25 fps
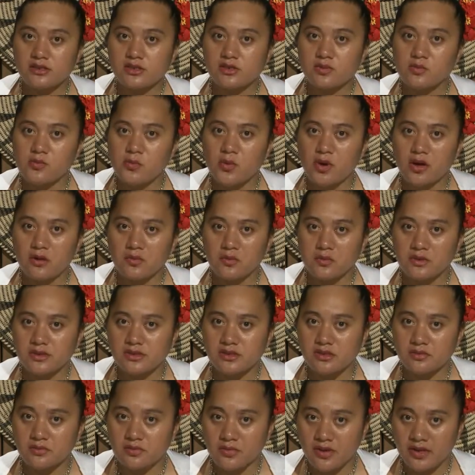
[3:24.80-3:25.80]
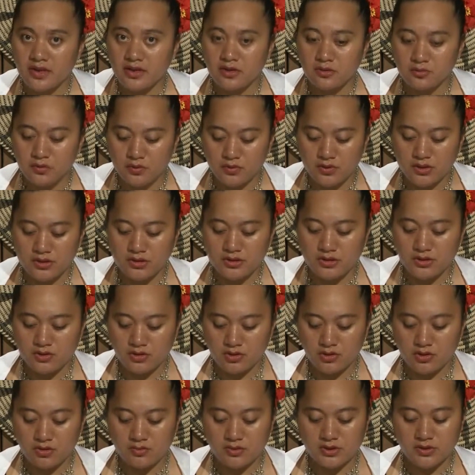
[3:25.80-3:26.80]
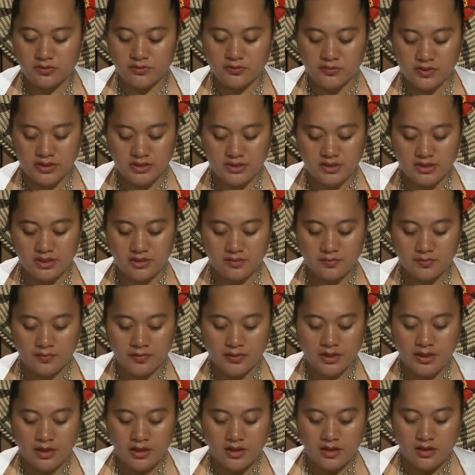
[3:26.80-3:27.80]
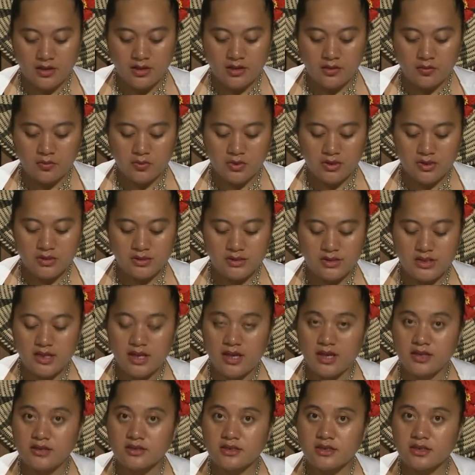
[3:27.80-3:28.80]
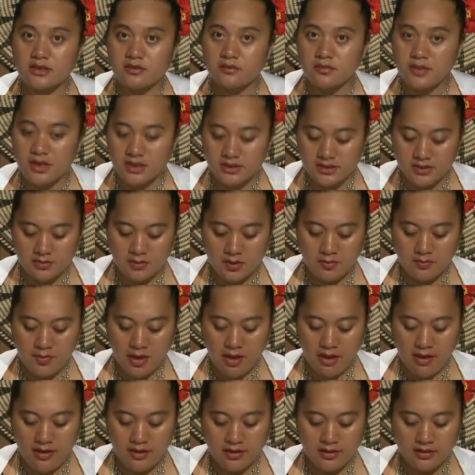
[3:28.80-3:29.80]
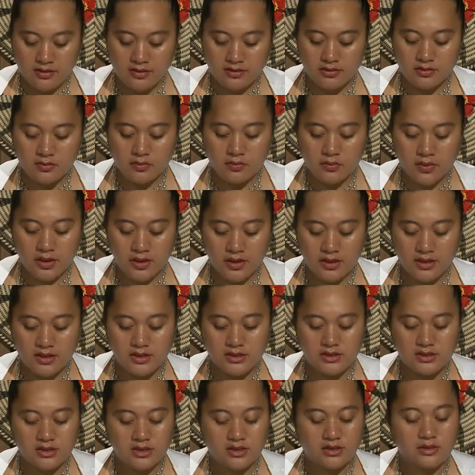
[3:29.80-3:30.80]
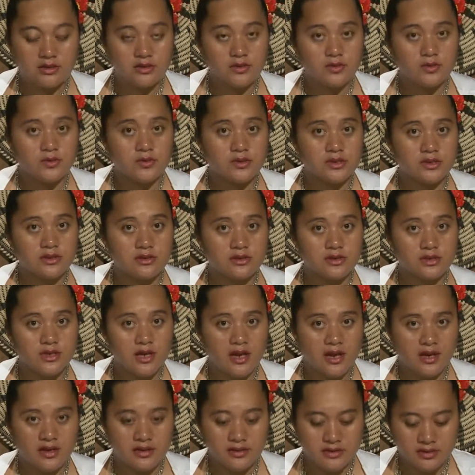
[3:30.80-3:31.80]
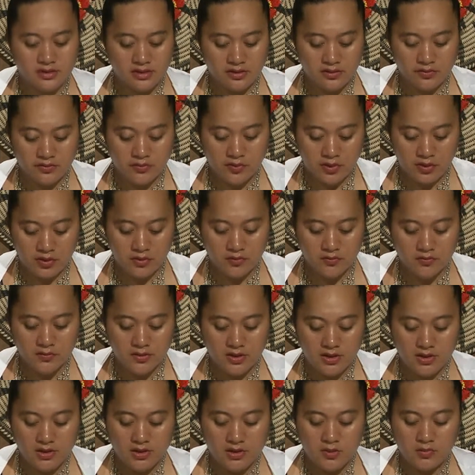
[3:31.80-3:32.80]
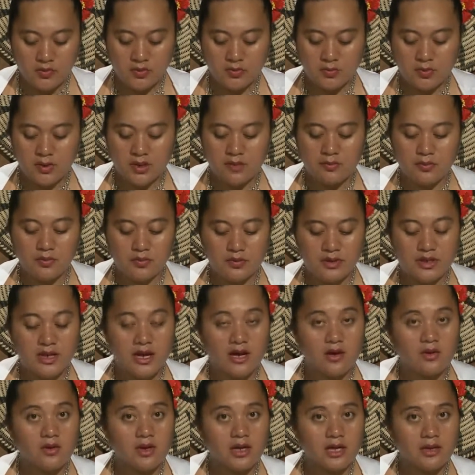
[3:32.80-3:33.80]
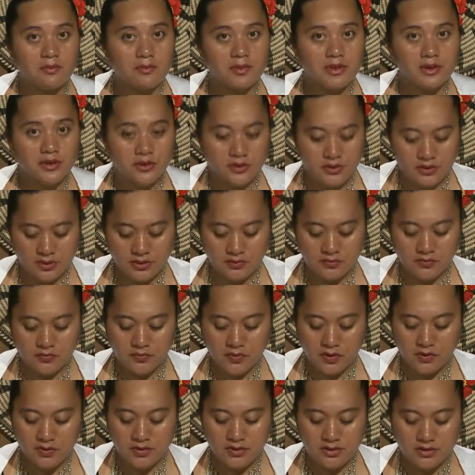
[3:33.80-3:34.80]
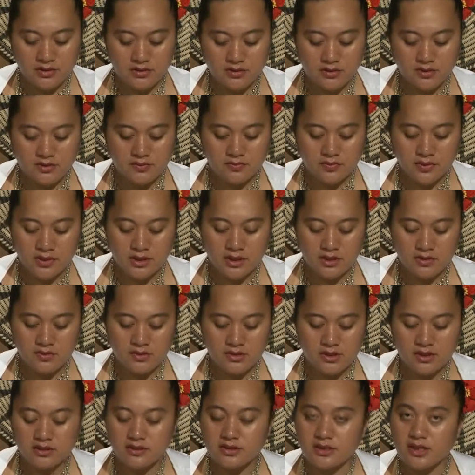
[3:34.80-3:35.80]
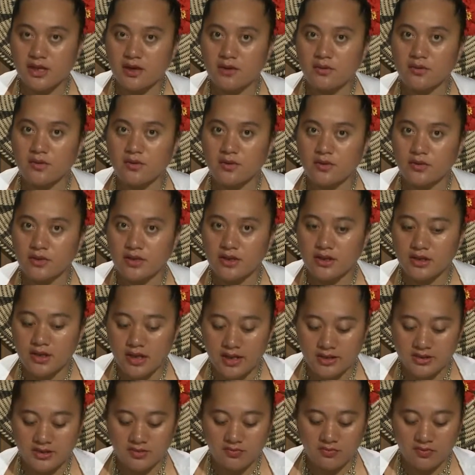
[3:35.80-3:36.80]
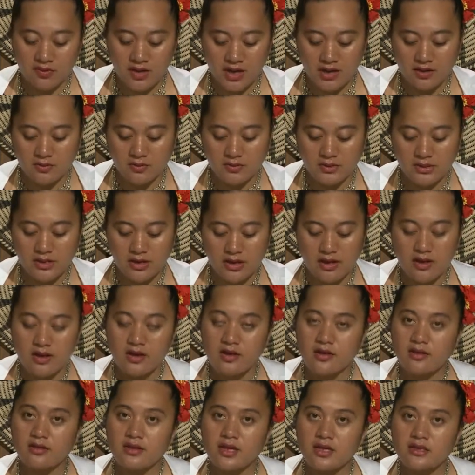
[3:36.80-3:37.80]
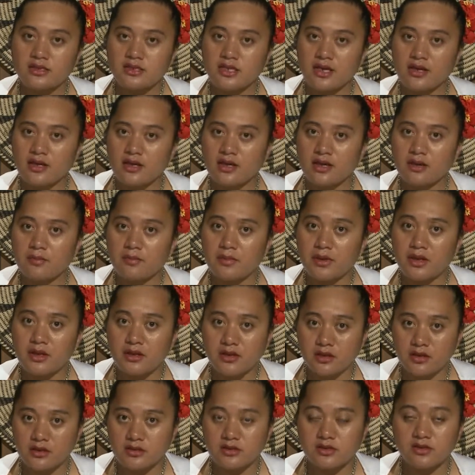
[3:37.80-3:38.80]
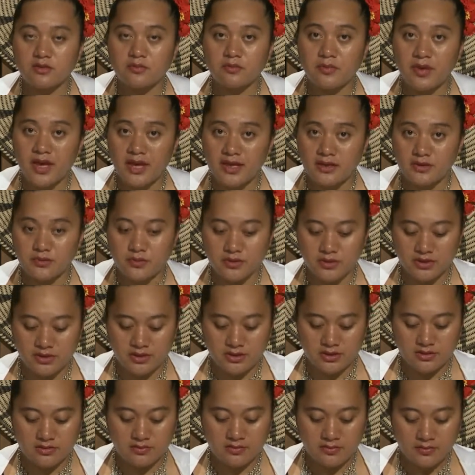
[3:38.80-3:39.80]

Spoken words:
to what was available in terms of funding. It was at a maximum, and the way internet usage has evolved, with people now uploading photos, videos, and downloading large files that take up a lot of bandwidth.